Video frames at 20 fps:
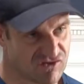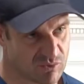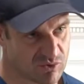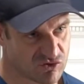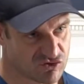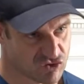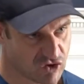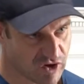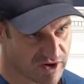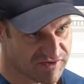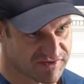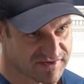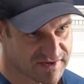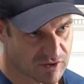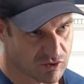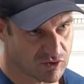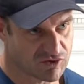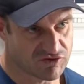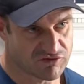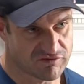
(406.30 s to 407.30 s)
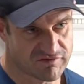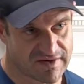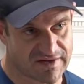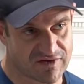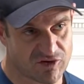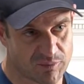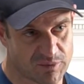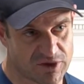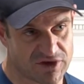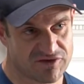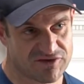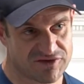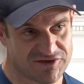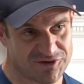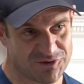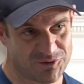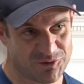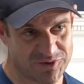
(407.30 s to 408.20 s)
was trying to sell a development